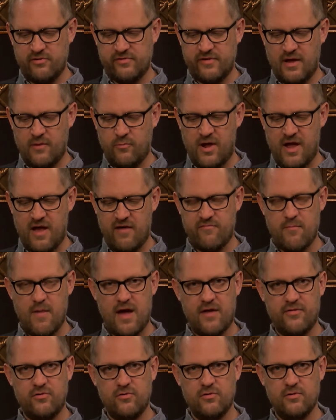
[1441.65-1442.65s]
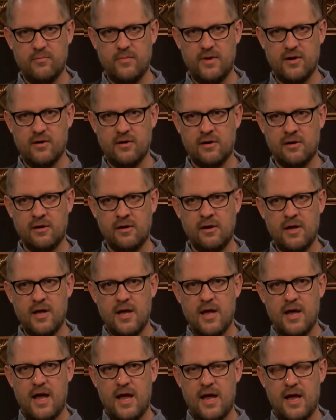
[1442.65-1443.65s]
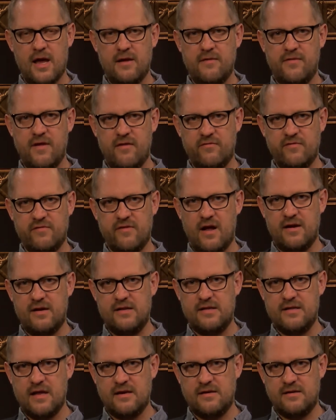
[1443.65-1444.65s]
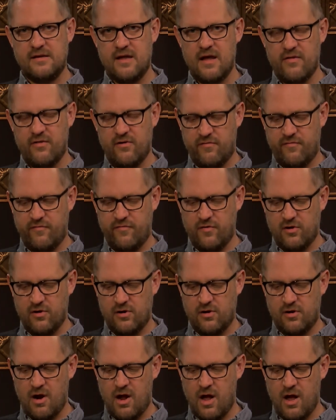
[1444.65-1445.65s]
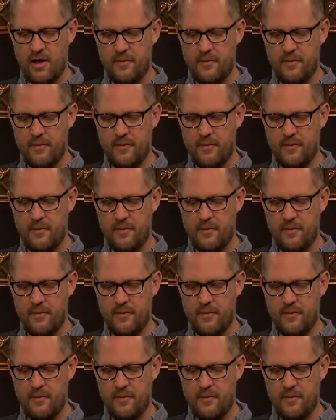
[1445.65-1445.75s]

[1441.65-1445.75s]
side we have Matthew and Mira. And they've decided to get together for